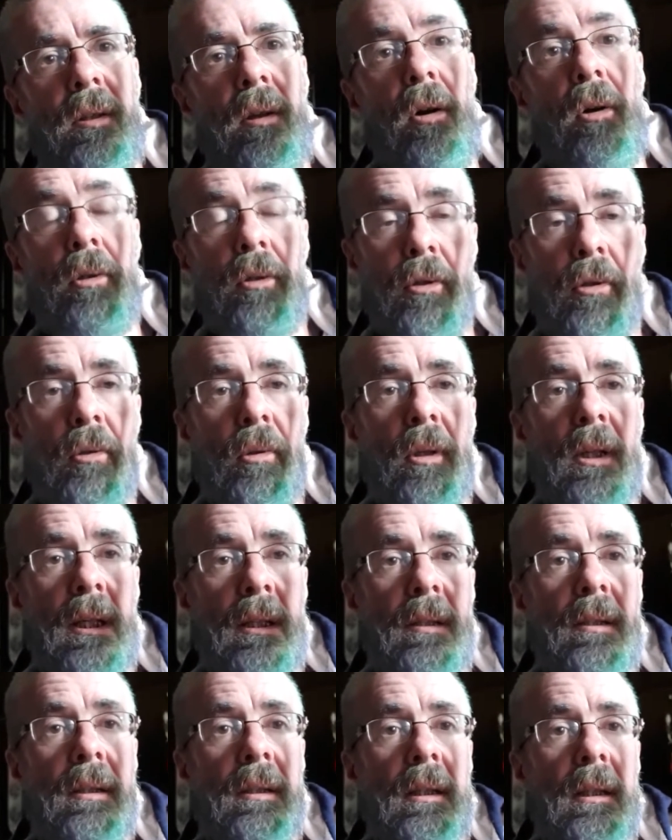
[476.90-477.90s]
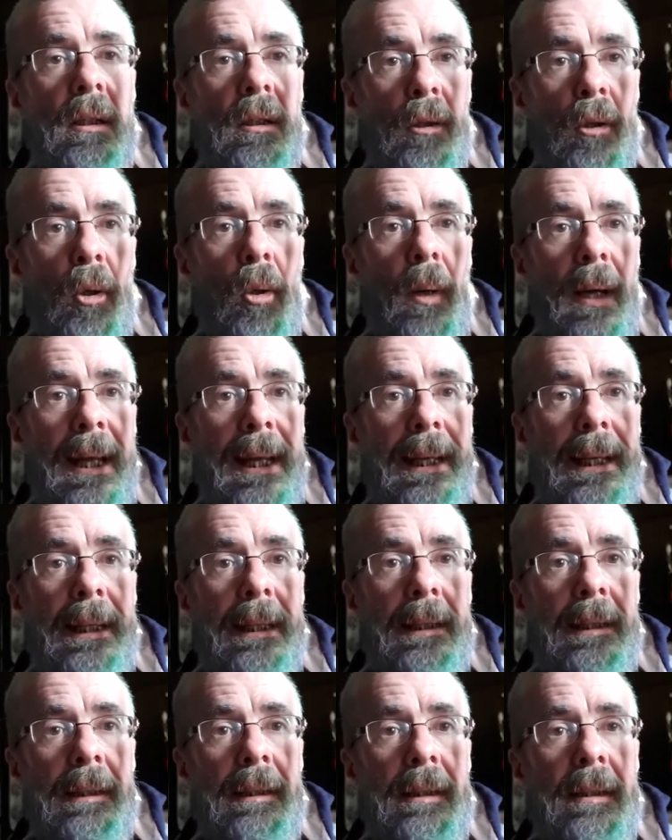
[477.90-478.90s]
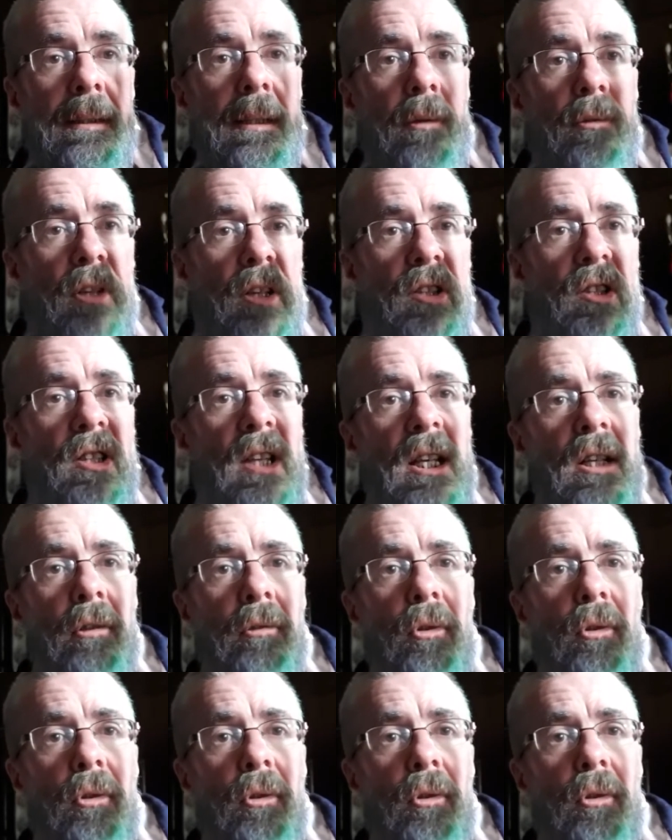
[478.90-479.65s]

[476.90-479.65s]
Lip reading: also is low A. Sounds a single